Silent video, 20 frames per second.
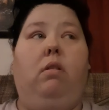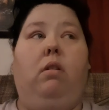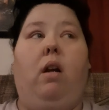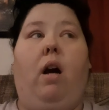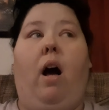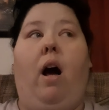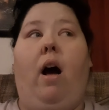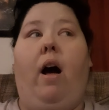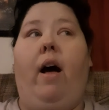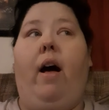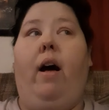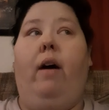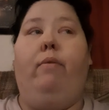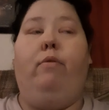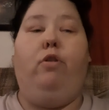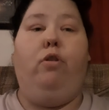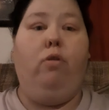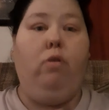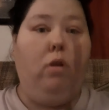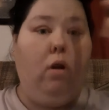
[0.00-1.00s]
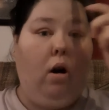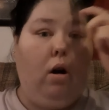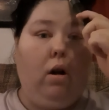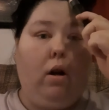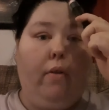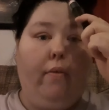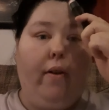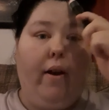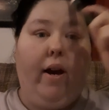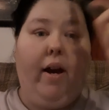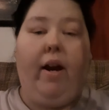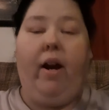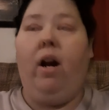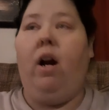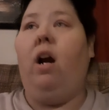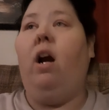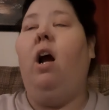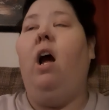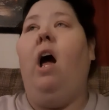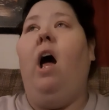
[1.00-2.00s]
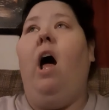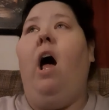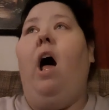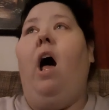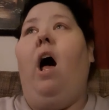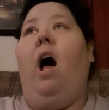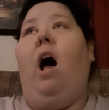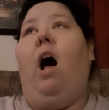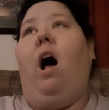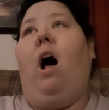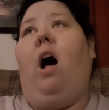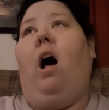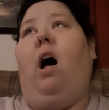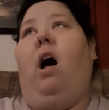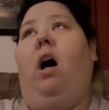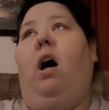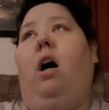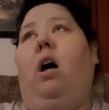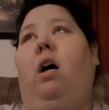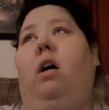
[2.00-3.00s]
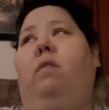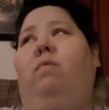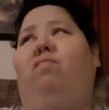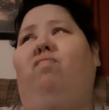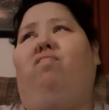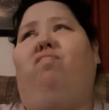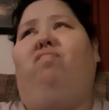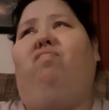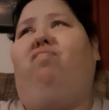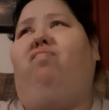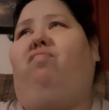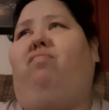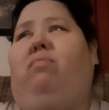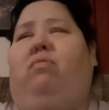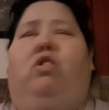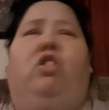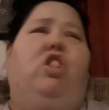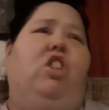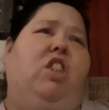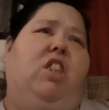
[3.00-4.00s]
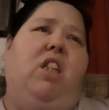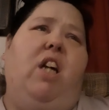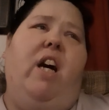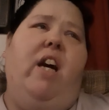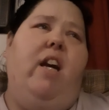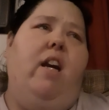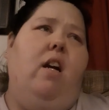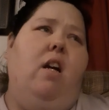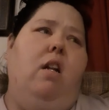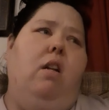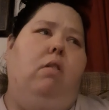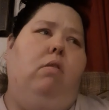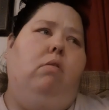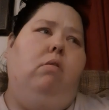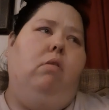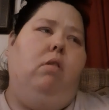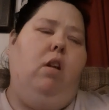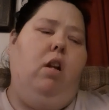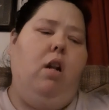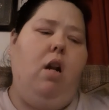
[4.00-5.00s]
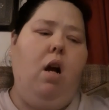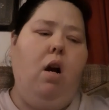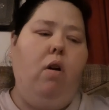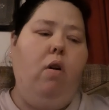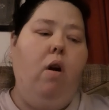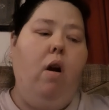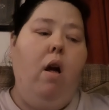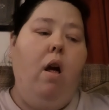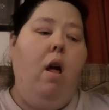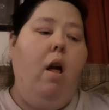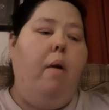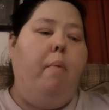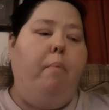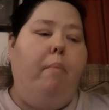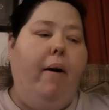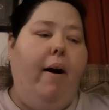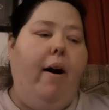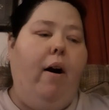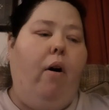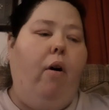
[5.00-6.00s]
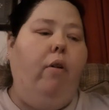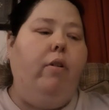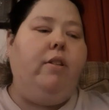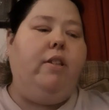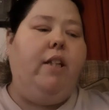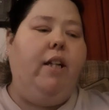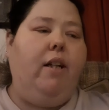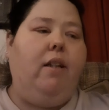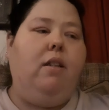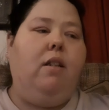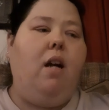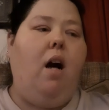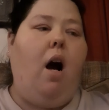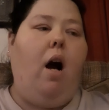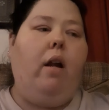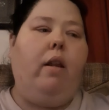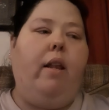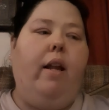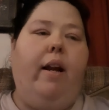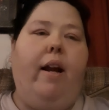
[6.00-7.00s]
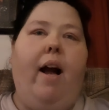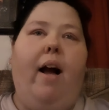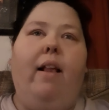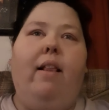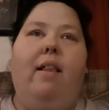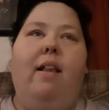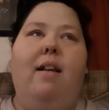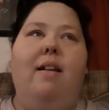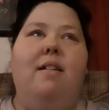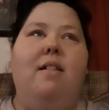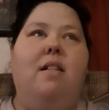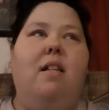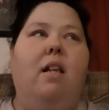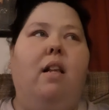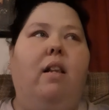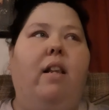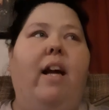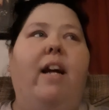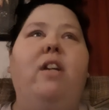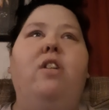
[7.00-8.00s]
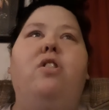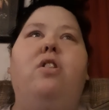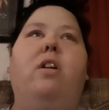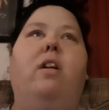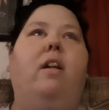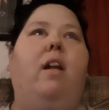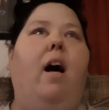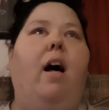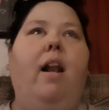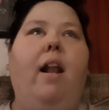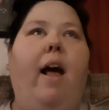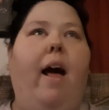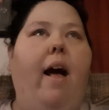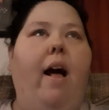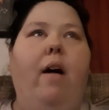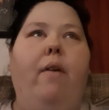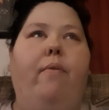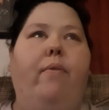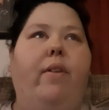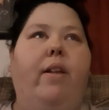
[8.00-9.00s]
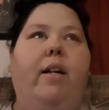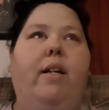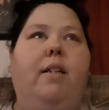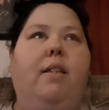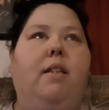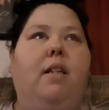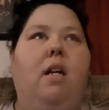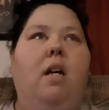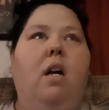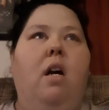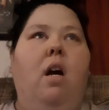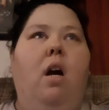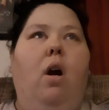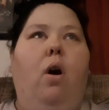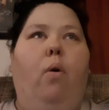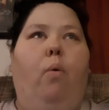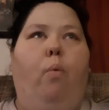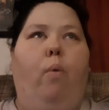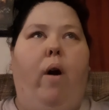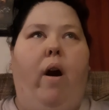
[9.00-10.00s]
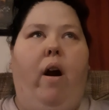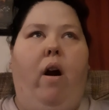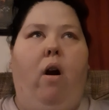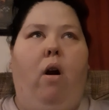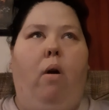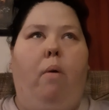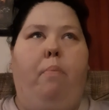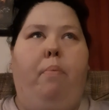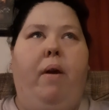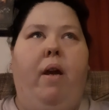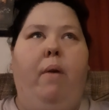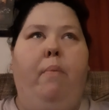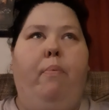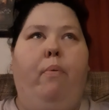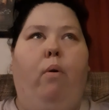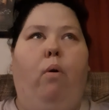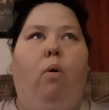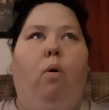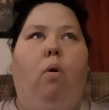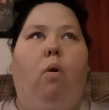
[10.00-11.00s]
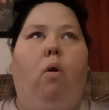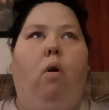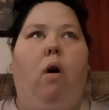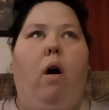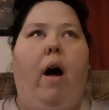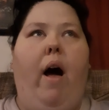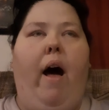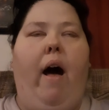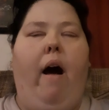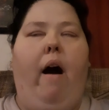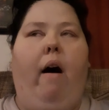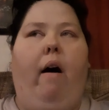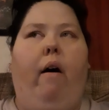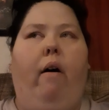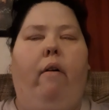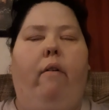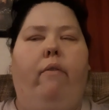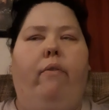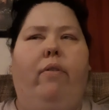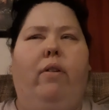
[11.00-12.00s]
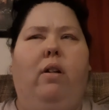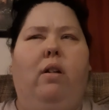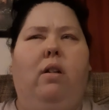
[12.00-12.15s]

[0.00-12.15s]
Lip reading: I have too dark of hair. Just saying. But on TikTok, they got these, they should not have this, where people have,